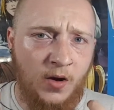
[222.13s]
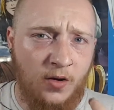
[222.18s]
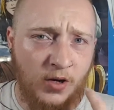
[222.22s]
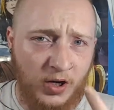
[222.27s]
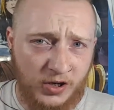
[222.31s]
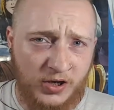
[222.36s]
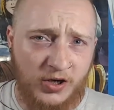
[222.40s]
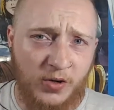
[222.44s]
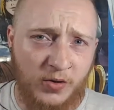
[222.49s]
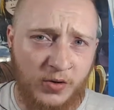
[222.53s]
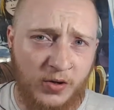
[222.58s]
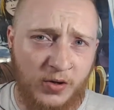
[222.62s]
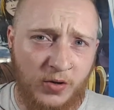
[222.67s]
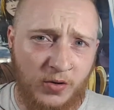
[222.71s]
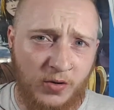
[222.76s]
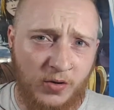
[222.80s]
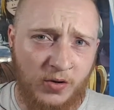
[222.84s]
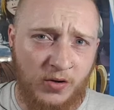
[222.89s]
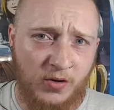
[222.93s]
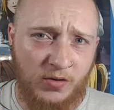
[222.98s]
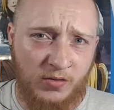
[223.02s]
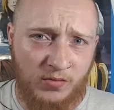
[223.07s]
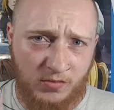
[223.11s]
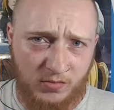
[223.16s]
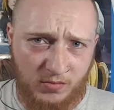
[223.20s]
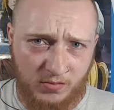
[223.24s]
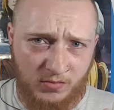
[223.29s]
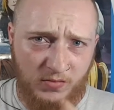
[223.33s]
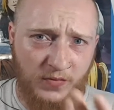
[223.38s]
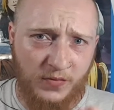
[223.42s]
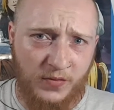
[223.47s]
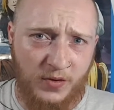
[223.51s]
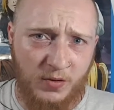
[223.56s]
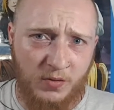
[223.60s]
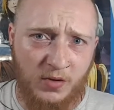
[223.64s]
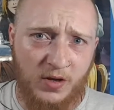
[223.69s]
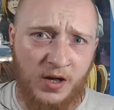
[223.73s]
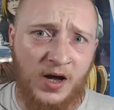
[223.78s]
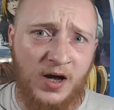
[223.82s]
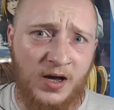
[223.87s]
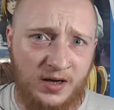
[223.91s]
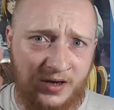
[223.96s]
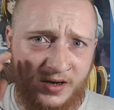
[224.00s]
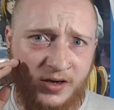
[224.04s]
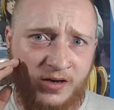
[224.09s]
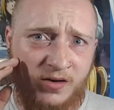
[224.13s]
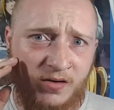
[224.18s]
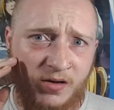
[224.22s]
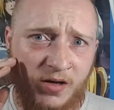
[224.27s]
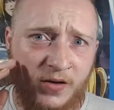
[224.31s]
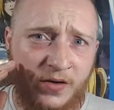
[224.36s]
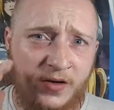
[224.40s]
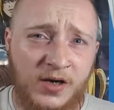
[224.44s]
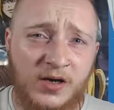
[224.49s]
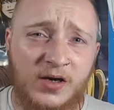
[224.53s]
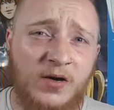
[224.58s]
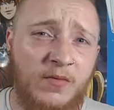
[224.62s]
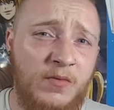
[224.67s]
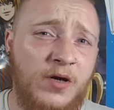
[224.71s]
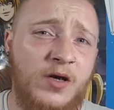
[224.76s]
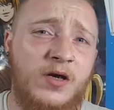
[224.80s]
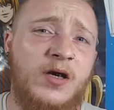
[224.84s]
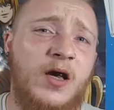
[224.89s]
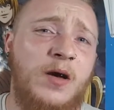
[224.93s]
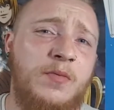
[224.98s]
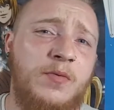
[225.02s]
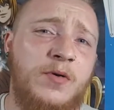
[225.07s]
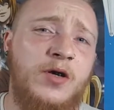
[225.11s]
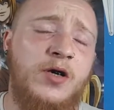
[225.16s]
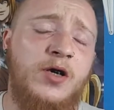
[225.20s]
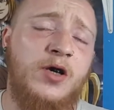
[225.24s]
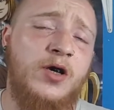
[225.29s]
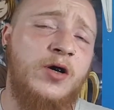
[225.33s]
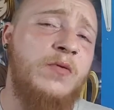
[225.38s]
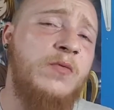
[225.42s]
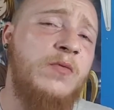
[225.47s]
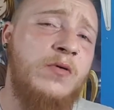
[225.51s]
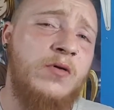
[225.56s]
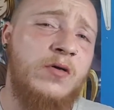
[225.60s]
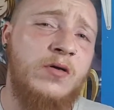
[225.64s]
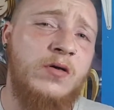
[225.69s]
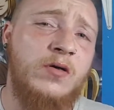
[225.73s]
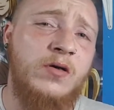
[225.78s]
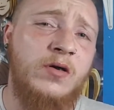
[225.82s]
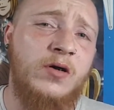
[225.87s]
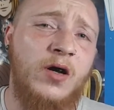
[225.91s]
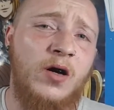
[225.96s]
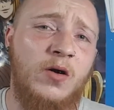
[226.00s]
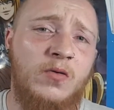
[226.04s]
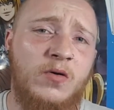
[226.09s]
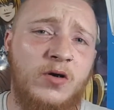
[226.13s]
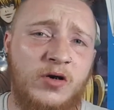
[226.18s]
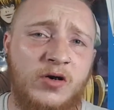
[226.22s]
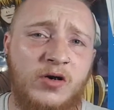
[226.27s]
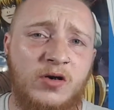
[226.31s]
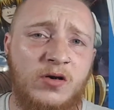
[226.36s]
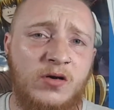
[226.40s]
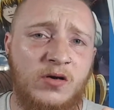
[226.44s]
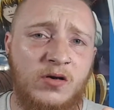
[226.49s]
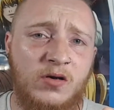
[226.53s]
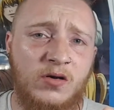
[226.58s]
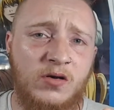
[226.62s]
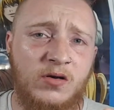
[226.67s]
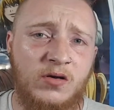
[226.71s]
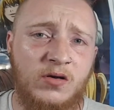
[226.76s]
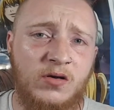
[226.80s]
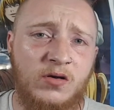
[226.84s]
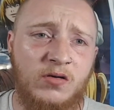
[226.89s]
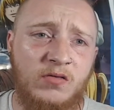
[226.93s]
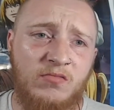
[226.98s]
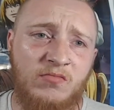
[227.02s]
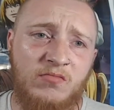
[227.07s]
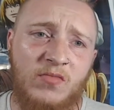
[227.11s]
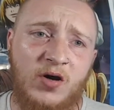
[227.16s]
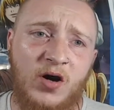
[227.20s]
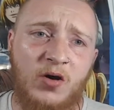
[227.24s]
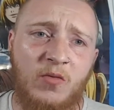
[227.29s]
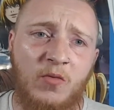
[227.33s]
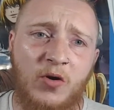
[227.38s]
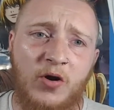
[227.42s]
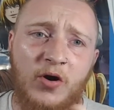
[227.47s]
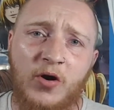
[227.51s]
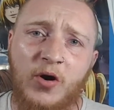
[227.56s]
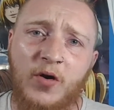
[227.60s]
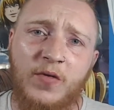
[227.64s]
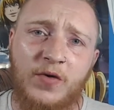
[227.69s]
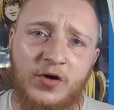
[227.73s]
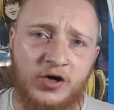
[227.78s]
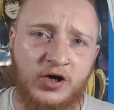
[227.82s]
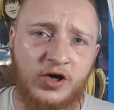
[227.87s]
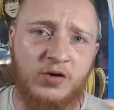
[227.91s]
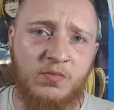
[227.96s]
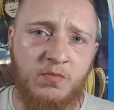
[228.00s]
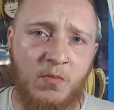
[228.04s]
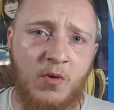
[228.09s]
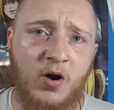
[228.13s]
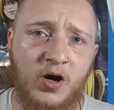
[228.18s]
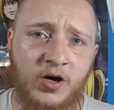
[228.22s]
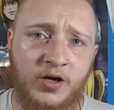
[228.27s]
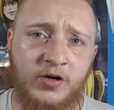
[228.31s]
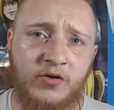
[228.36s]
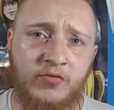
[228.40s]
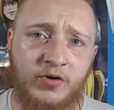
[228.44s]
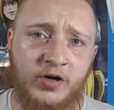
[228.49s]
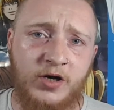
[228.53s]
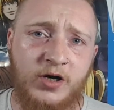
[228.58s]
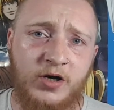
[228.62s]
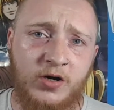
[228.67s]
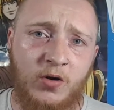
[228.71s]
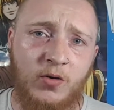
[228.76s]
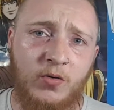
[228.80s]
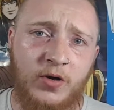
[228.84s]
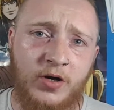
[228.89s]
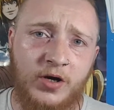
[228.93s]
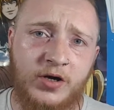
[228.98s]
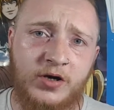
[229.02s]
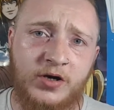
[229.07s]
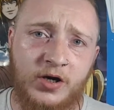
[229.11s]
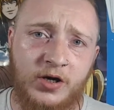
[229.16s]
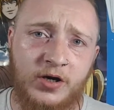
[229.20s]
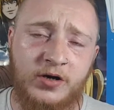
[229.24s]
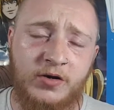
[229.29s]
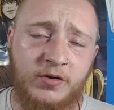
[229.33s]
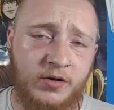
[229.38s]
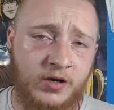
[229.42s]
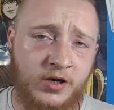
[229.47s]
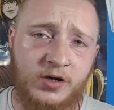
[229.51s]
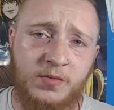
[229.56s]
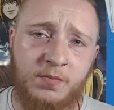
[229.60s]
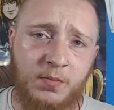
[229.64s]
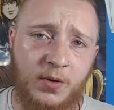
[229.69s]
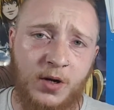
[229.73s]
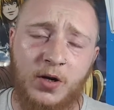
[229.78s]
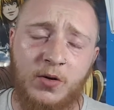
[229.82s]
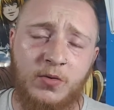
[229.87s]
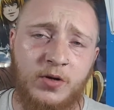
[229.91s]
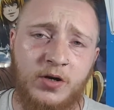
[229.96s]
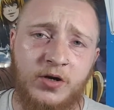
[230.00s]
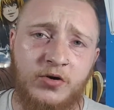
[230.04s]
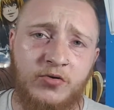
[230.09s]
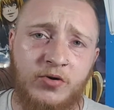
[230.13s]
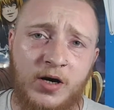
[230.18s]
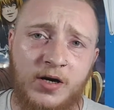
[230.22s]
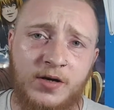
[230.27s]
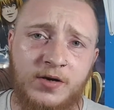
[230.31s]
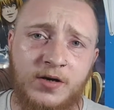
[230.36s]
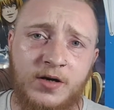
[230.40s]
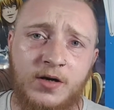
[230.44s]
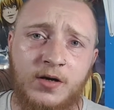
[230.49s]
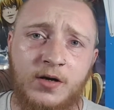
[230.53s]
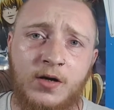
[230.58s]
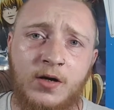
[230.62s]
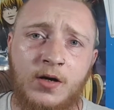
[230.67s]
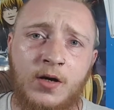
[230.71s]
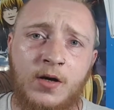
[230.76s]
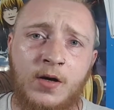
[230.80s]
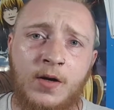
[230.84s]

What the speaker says: I'd like to know your view on that. Is it something that's happened to you? Because I want to know if it's just my Greedy Gold that decided to explode in transit.